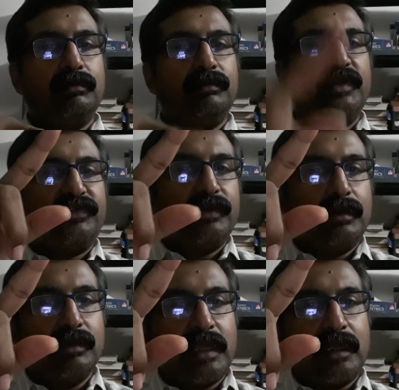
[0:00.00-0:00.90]
miss
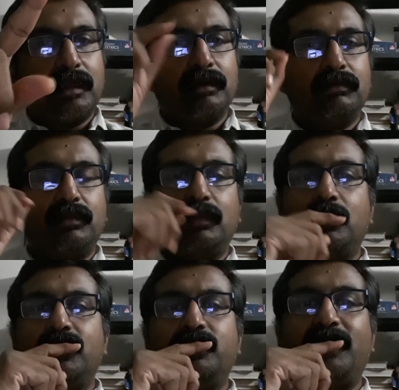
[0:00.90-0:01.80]
into that
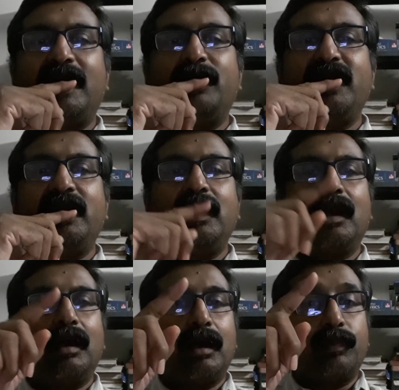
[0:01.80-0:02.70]
planum
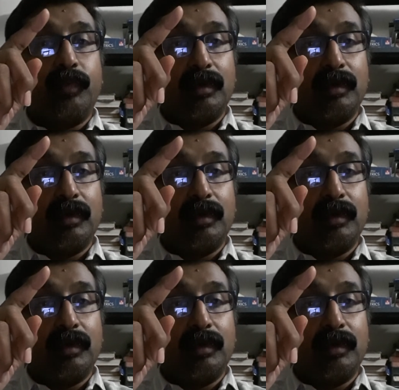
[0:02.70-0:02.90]
area or